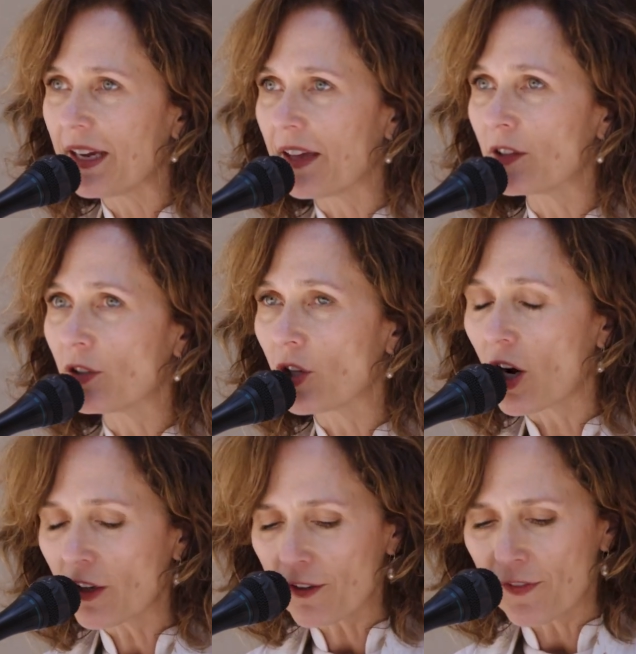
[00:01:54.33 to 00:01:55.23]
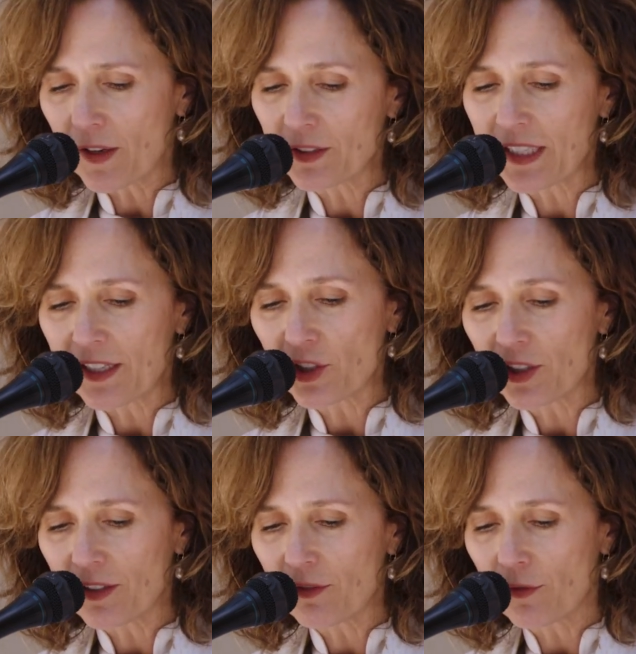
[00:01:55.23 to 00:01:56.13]
and the Lark
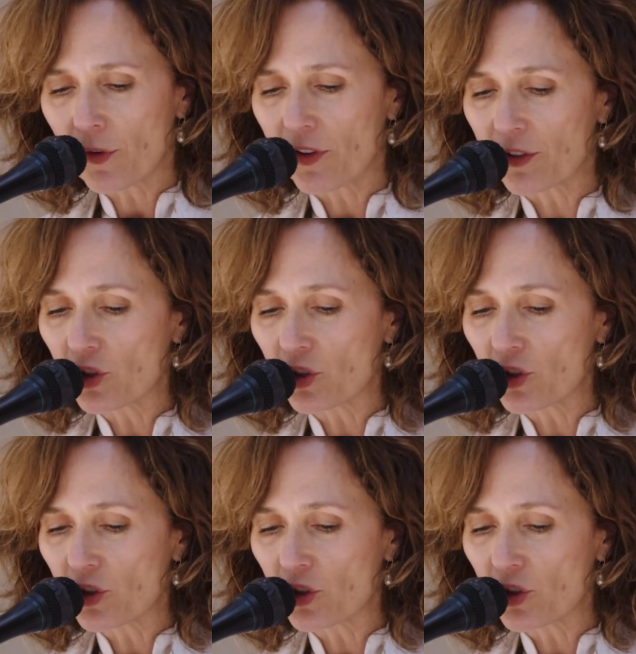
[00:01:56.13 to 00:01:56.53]
Foundation for their